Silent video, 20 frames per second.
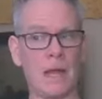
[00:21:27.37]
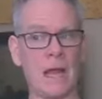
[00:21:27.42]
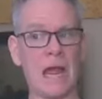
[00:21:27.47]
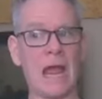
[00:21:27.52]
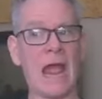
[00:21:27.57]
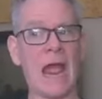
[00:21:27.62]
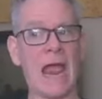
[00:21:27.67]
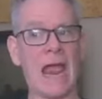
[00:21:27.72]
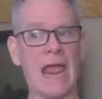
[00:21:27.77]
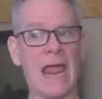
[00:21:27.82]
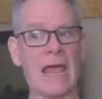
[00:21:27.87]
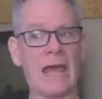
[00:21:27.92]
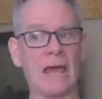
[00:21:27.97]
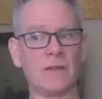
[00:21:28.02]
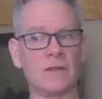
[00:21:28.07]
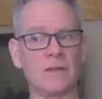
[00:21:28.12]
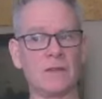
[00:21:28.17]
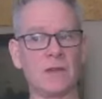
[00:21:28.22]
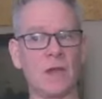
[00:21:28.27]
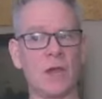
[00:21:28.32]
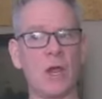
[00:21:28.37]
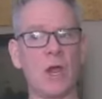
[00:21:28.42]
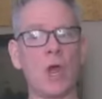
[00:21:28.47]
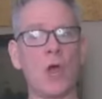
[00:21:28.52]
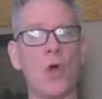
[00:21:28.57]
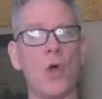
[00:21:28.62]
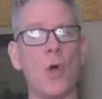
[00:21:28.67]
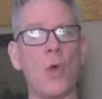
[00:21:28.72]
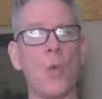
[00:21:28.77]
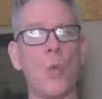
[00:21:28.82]
And
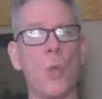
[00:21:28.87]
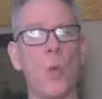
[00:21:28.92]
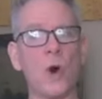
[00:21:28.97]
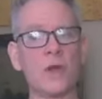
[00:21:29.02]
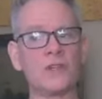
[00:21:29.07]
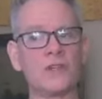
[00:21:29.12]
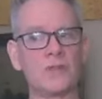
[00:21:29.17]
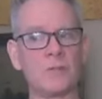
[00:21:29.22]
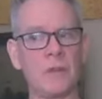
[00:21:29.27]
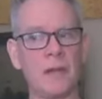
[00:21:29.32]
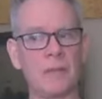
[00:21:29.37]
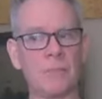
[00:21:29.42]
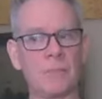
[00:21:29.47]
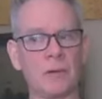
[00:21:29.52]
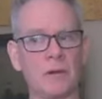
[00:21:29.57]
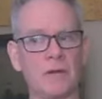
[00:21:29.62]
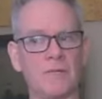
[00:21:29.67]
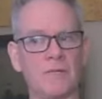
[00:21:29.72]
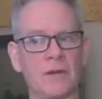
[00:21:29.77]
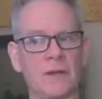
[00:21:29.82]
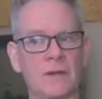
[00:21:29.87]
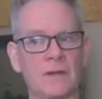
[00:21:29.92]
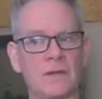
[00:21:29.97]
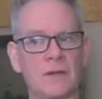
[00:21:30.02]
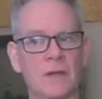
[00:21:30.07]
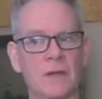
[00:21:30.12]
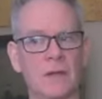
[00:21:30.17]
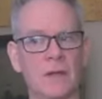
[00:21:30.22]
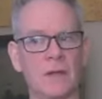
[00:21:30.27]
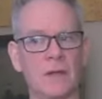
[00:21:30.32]
once made perfect,
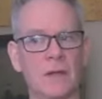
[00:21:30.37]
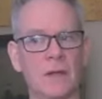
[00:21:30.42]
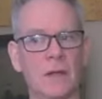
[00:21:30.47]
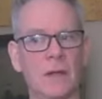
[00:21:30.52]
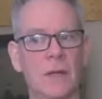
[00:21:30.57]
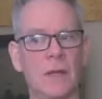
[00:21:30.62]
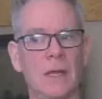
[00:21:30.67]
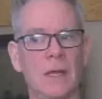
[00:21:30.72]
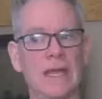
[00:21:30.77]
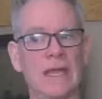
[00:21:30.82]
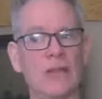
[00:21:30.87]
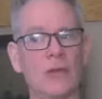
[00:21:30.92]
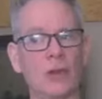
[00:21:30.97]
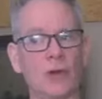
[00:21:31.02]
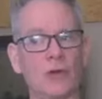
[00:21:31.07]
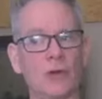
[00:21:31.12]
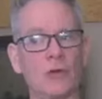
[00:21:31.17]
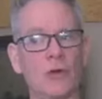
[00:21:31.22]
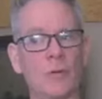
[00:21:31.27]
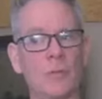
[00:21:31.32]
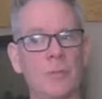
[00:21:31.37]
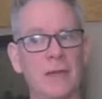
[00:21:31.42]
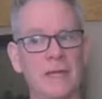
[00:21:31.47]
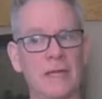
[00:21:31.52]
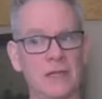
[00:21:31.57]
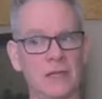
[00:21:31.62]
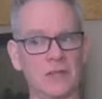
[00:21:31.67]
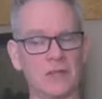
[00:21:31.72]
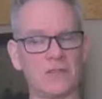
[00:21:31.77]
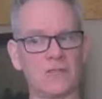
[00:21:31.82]
he learned
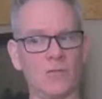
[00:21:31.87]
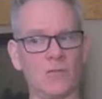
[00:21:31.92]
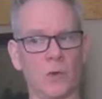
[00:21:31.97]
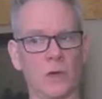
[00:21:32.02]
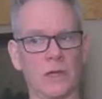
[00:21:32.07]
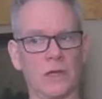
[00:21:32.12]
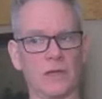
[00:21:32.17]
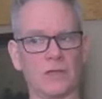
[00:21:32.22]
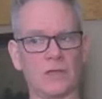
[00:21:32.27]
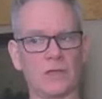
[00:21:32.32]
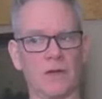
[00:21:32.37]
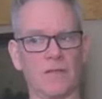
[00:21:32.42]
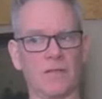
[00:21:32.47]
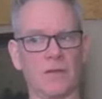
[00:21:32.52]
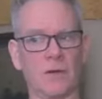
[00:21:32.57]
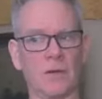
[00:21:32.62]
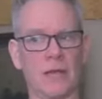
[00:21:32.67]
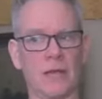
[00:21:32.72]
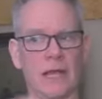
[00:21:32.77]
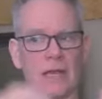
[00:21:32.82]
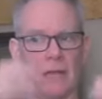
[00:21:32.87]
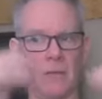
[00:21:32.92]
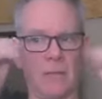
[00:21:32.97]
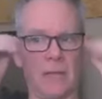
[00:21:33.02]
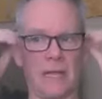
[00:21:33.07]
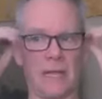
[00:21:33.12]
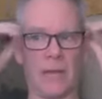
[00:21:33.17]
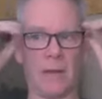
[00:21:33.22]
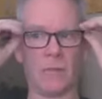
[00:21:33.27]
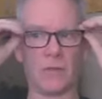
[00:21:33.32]
obedience from what he suffered, and he
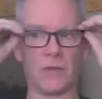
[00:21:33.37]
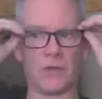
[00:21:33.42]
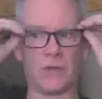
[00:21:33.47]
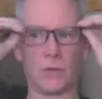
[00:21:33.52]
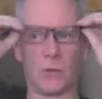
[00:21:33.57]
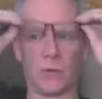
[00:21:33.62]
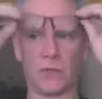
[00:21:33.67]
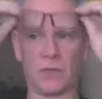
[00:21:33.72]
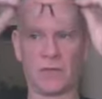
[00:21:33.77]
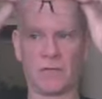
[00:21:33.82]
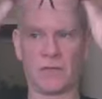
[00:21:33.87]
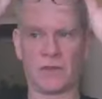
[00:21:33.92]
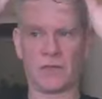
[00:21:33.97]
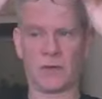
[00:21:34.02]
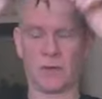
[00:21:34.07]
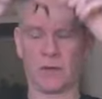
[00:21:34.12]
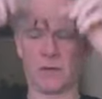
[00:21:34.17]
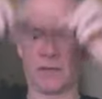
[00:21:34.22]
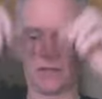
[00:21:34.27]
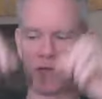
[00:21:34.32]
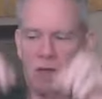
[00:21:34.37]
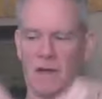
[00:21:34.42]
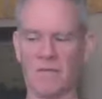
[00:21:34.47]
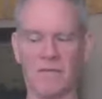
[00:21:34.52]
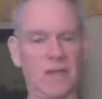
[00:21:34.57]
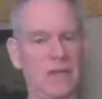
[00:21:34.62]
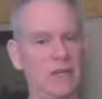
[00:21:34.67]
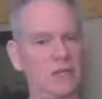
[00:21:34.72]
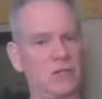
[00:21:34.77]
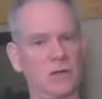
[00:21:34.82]
became the source of eternal
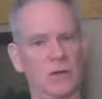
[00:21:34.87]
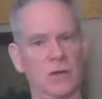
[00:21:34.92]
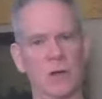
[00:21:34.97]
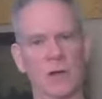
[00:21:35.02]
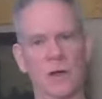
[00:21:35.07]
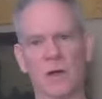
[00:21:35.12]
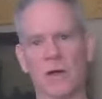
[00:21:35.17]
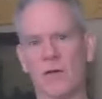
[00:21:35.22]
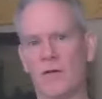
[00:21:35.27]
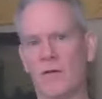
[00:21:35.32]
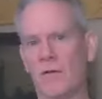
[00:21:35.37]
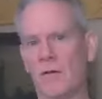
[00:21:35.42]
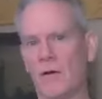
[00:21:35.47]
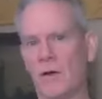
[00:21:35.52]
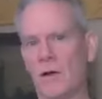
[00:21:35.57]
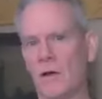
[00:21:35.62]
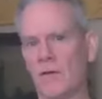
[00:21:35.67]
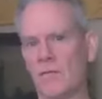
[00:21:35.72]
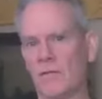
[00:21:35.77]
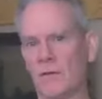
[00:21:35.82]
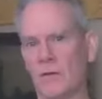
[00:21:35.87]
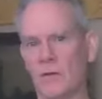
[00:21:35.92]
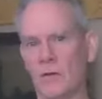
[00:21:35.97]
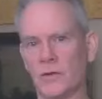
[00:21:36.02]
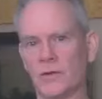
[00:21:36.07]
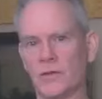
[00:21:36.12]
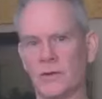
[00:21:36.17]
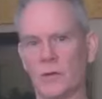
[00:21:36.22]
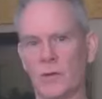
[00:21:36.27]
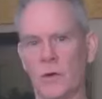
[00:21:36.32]
salvation for
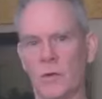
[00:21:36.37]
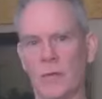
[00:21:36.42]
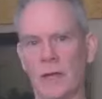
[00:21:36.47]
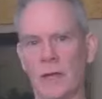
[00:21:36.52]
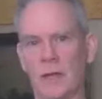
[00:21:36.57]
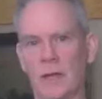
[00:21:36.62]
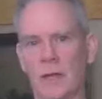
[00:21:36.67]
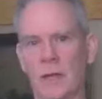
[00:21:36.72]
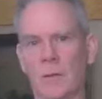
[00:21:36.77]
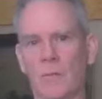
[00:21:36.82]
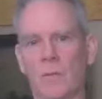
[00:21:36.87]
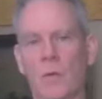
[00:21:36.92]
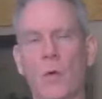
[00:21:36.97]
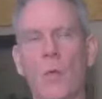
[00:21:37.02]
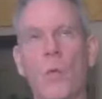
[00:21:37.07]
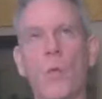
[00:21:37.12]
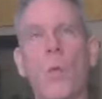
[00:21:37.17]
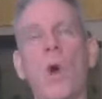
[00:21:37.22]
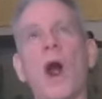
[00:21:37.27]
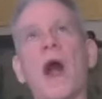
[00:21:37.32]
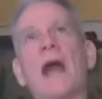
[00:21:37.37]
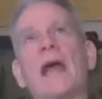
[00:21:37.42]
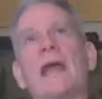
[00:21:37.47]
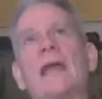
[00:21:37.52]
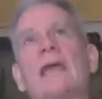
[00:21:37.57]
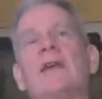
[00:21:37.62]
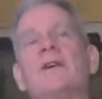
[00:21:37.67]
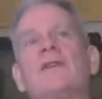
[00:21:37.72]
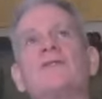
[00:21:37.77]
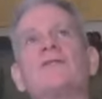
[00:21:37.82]
those who obey him. Why
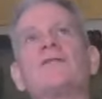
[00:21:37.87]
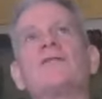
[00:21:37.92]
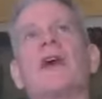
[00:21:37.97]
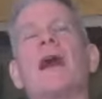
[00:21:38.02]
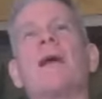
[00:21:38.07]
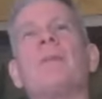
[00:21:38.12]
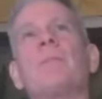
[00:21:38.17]
is that?